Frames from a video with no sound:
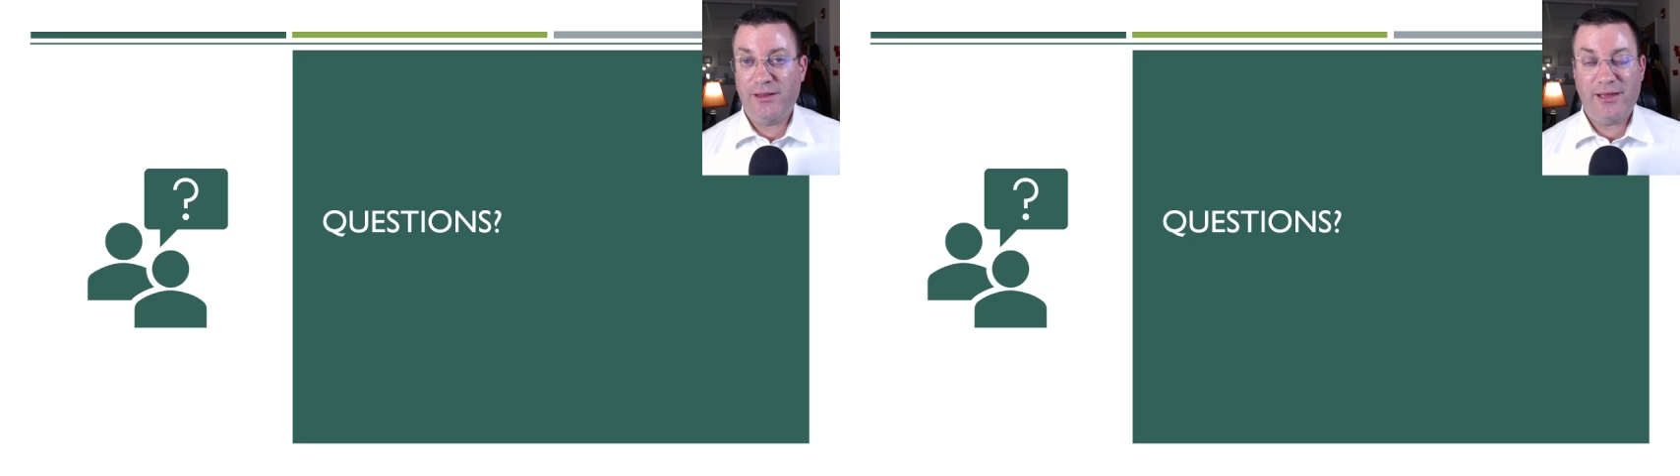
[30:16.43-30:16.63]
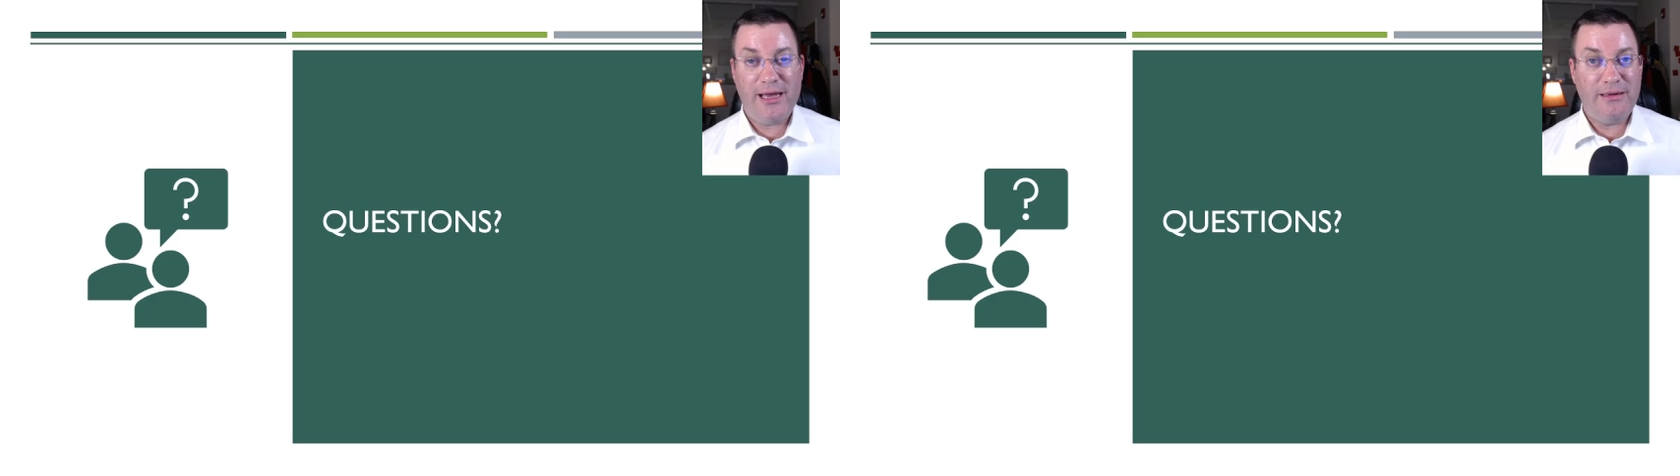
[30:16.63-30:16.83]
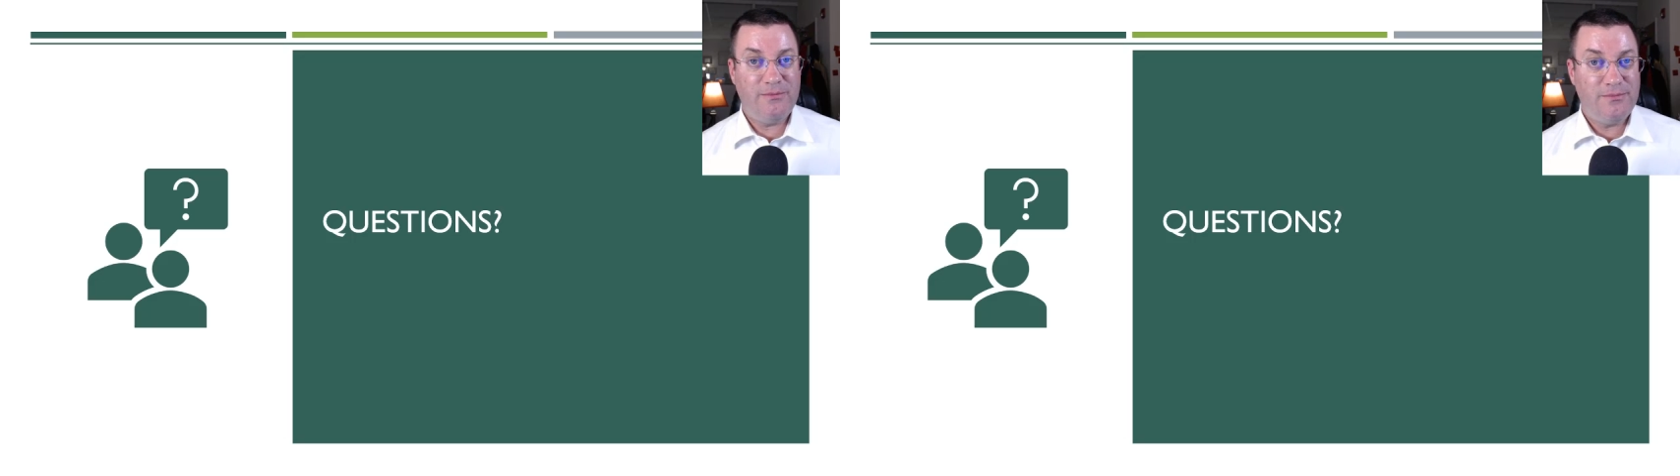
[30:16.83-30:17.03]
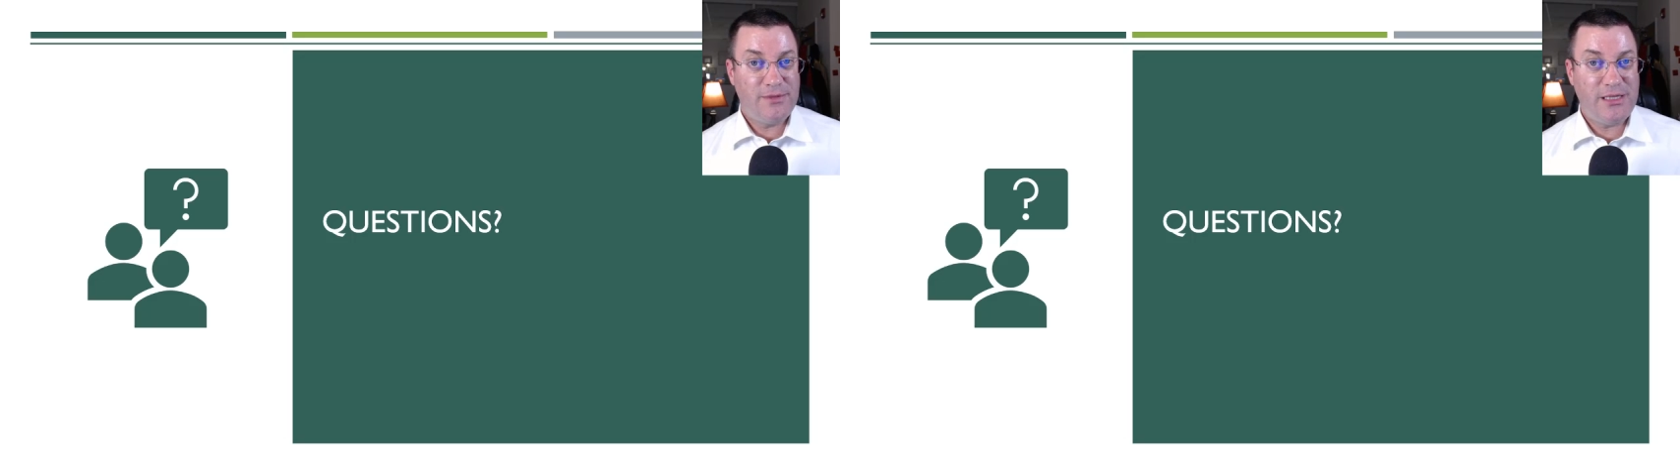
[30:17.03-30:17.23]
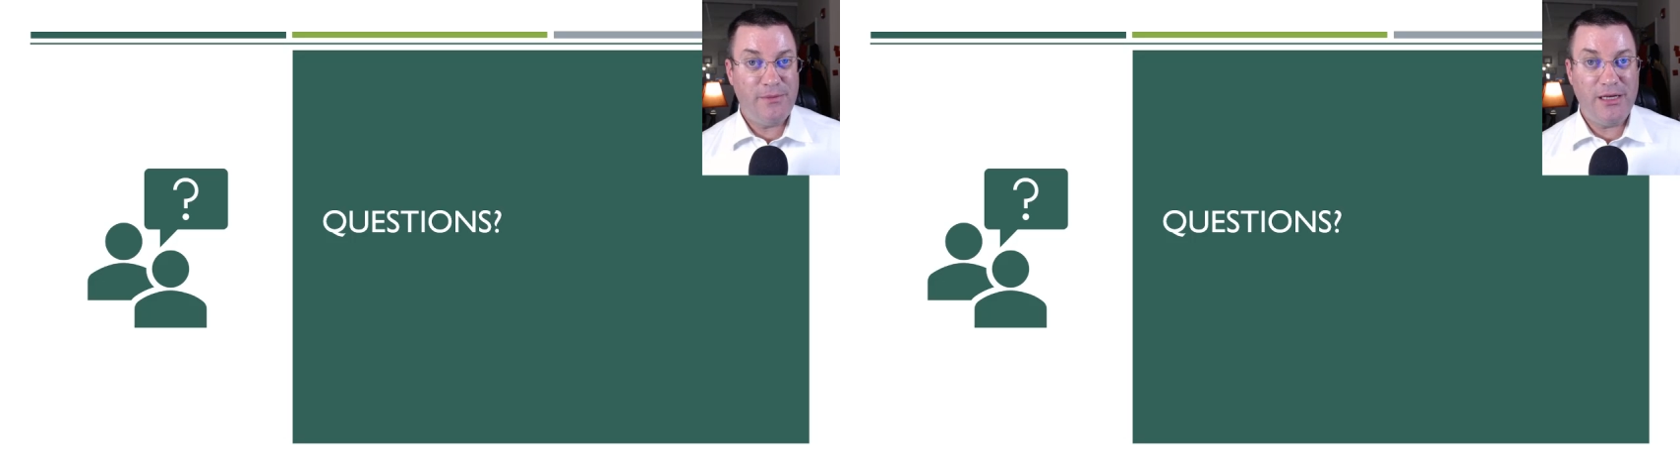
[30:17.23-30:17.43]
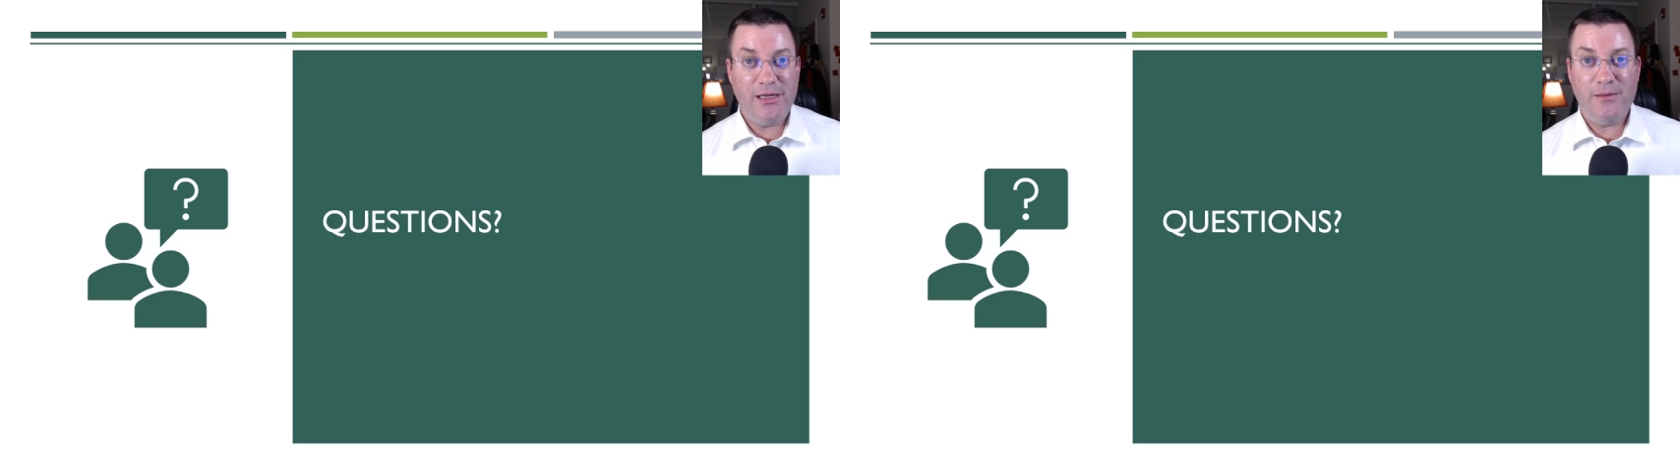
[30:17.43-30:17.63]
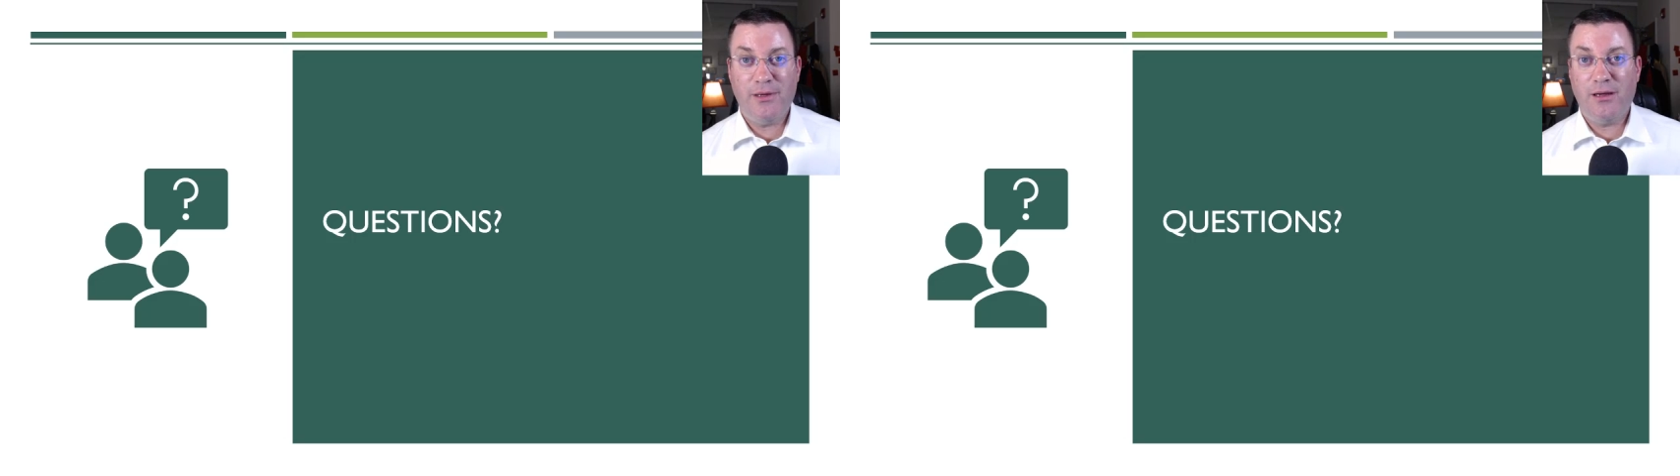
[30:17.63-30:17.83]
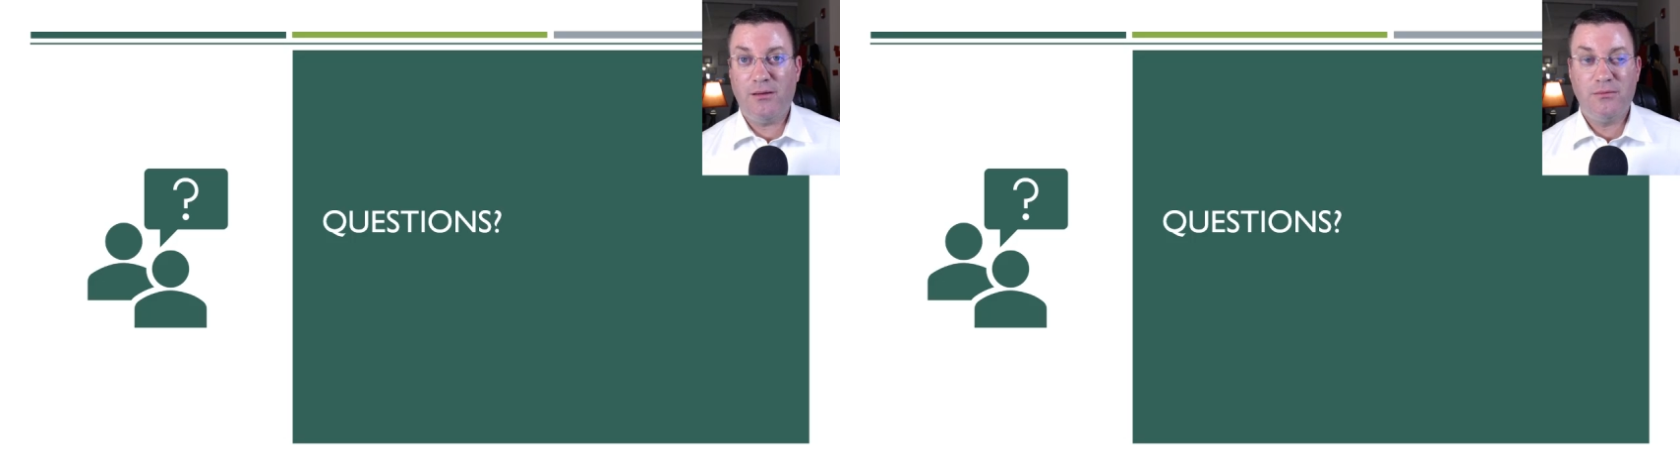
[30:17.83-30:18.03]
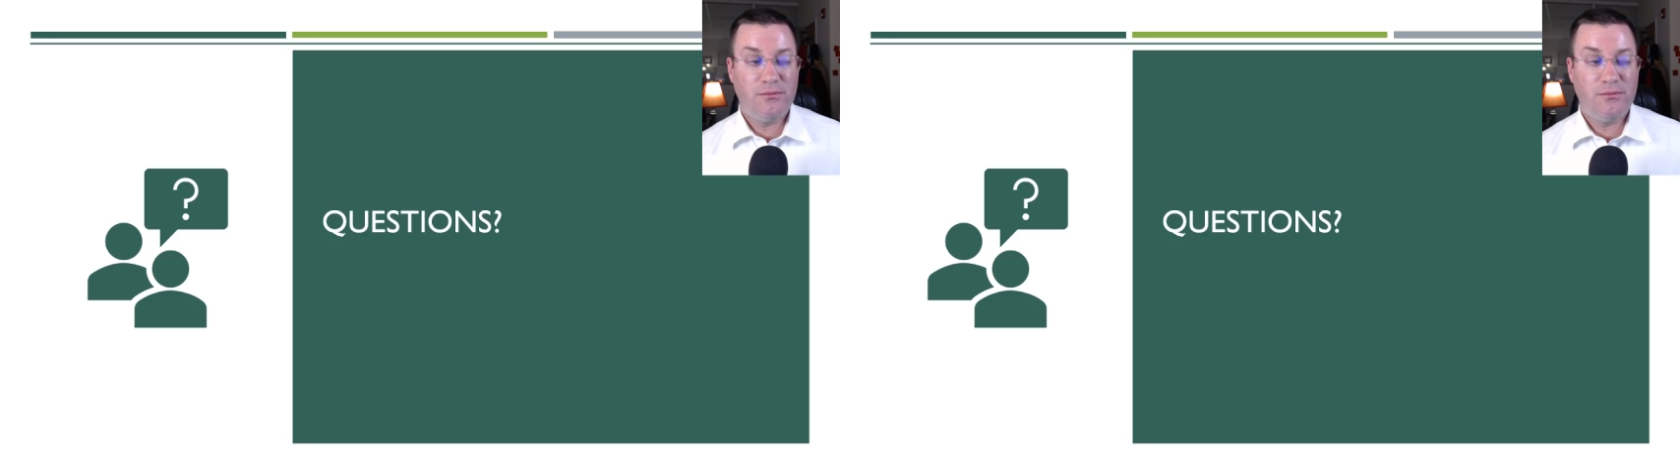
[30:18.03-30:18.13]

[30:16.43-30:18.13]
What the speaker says: that, send me an email,